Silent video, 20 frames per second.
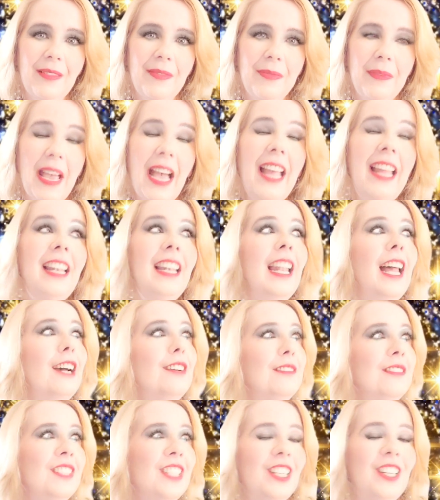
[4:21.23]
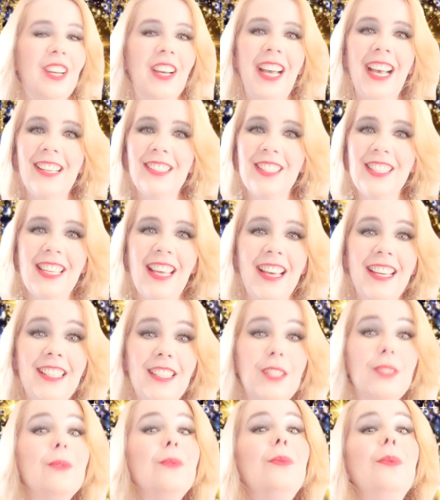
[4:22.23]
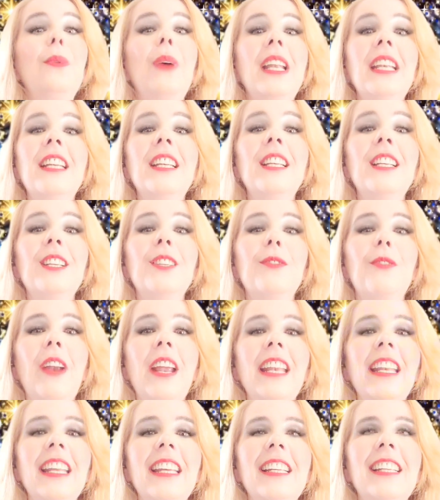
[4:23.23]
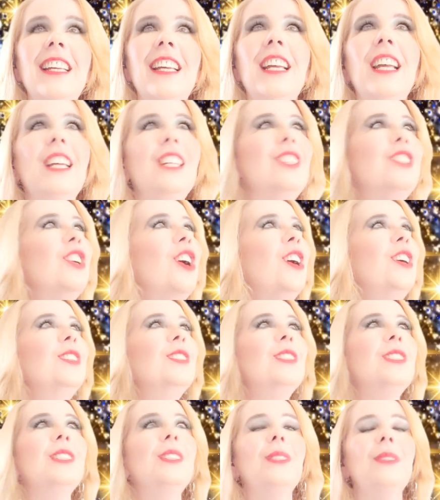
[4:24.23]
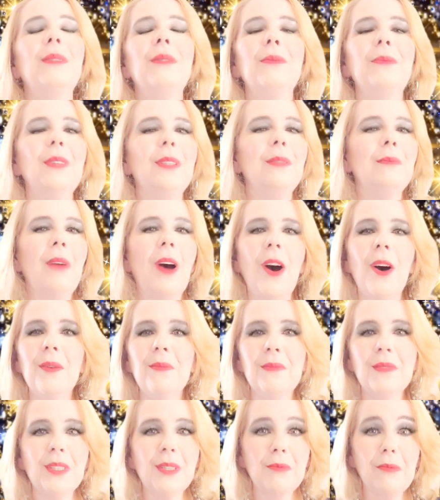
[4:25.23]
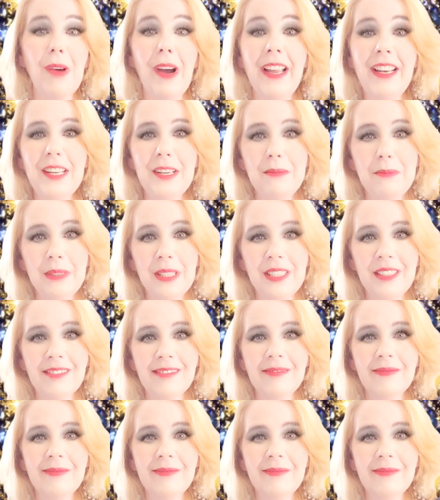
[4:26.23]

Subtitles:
I love to go outside when it is raining, dance with my arms wide open,